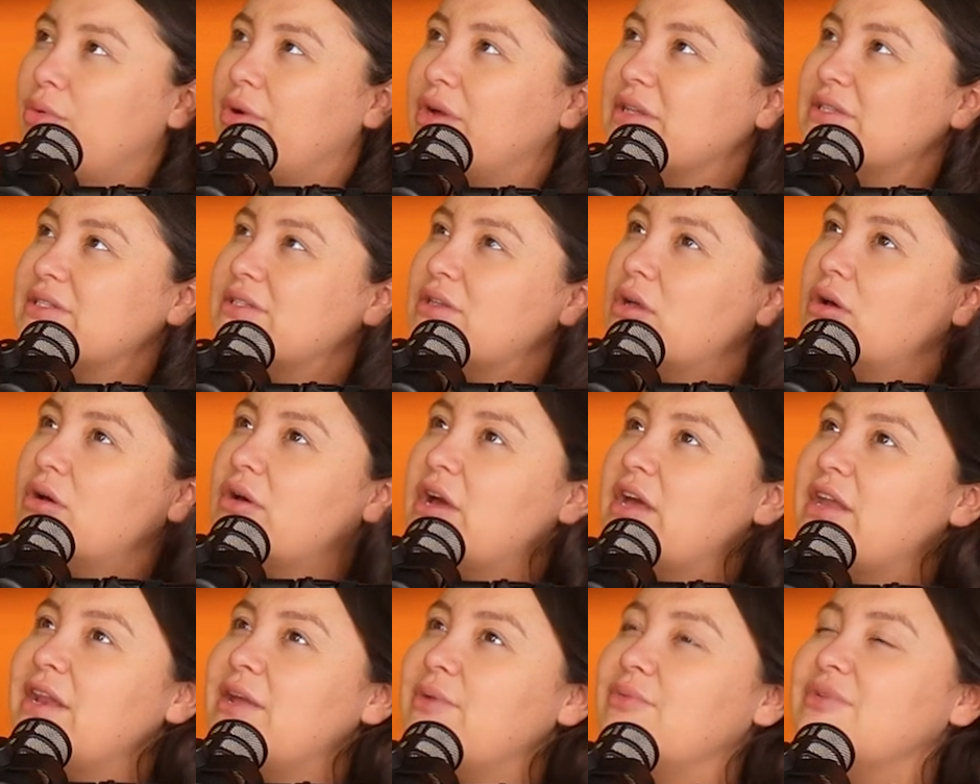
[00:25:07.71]
once though,
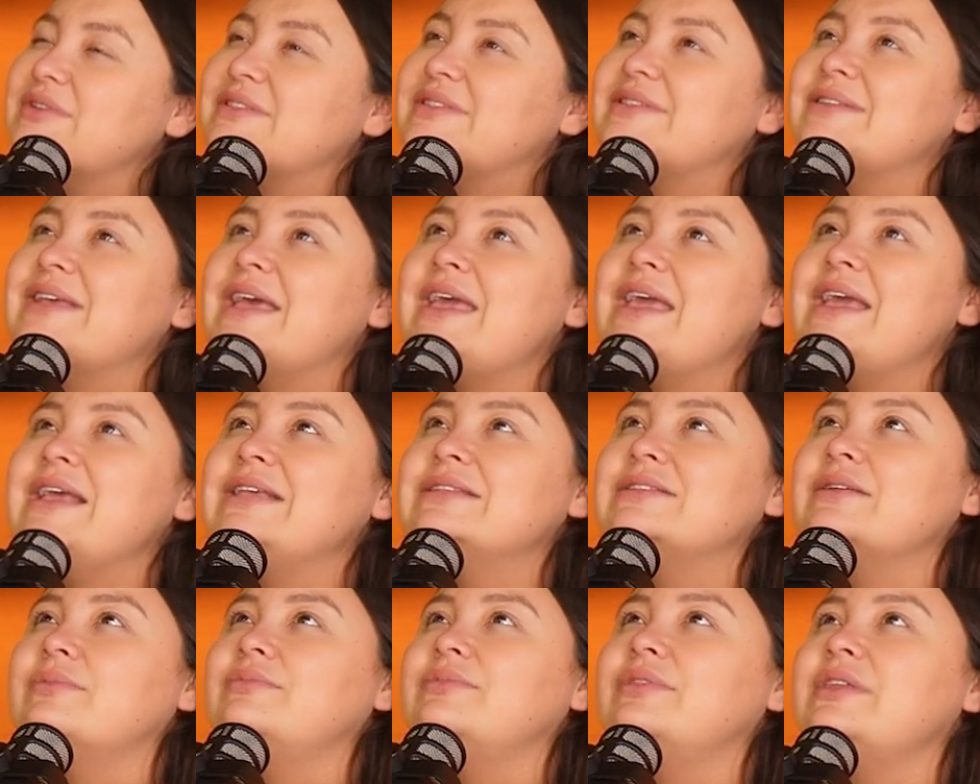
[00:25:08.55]
and it was saying
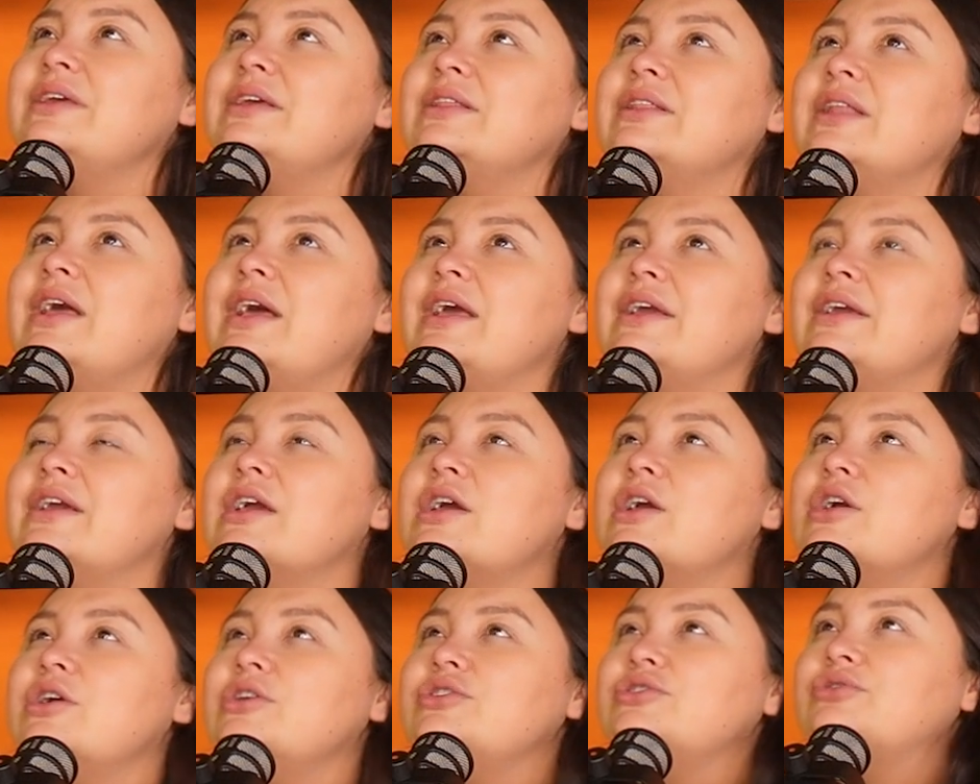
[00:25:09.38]
something like,
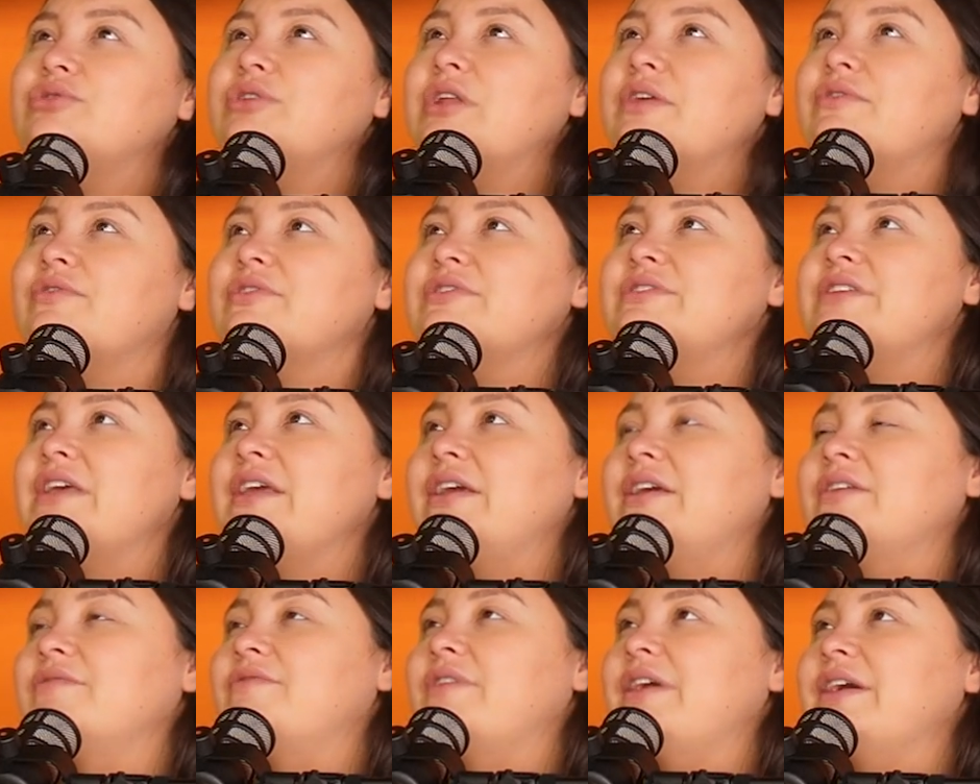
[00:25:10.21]
"Don't ever
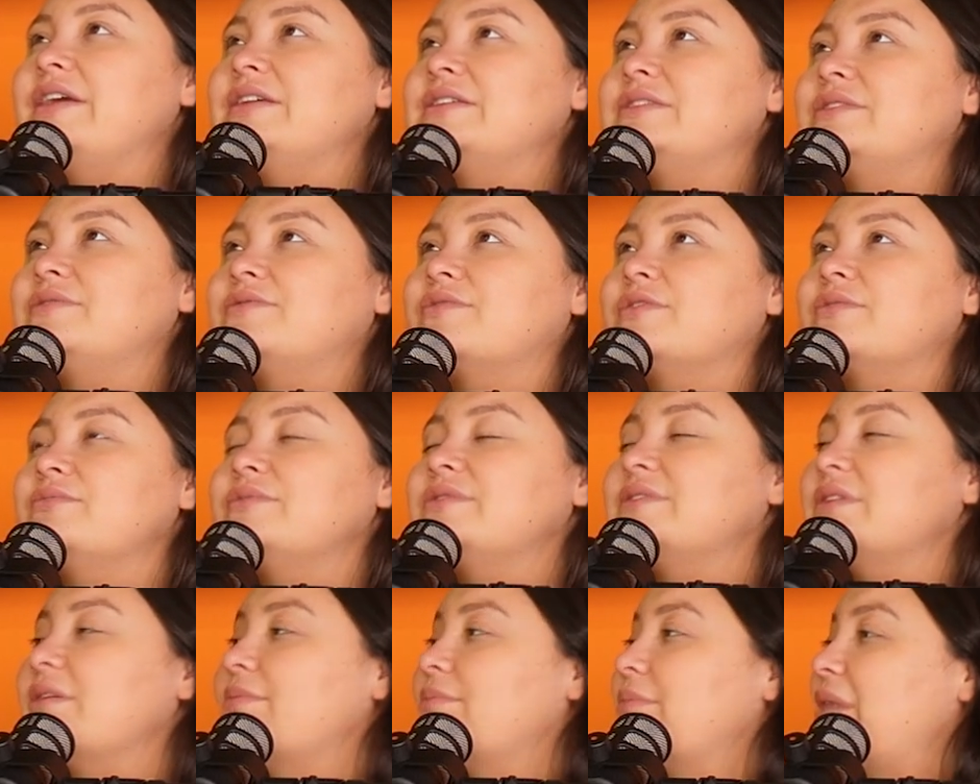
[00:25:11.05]
take advice from
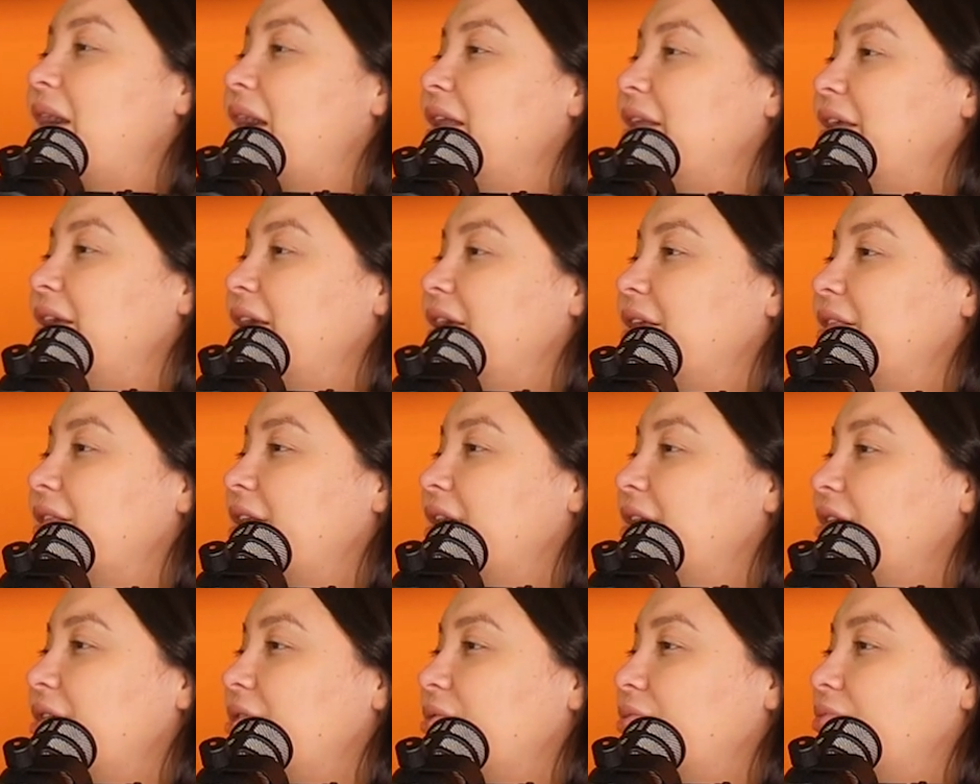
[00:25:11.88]
somebody
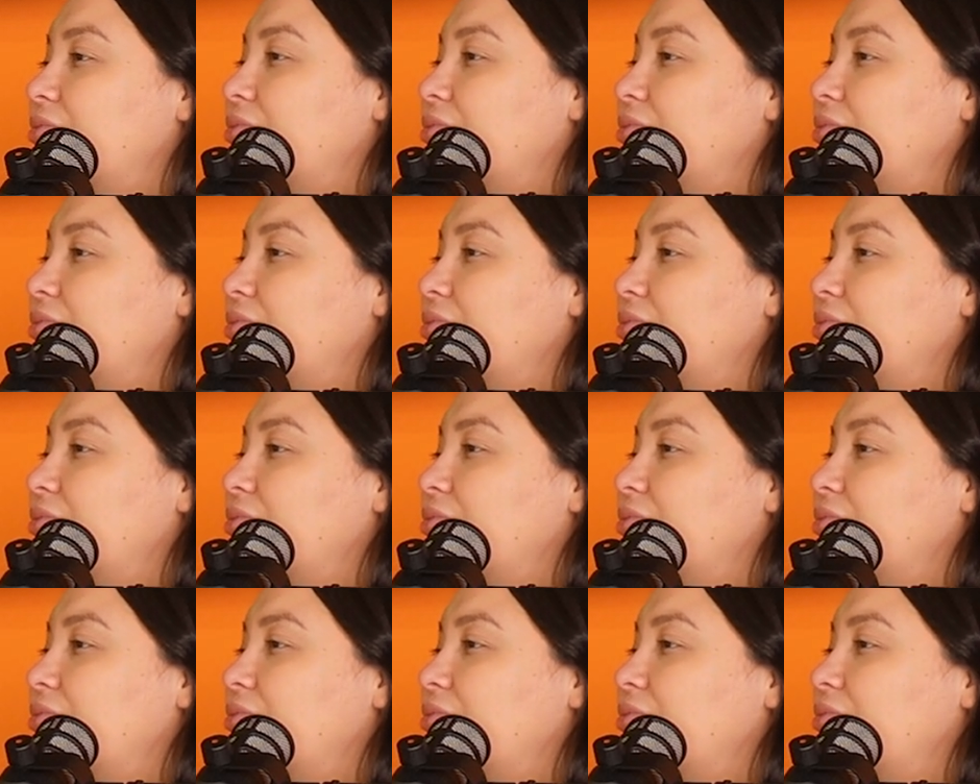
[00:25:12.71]
that you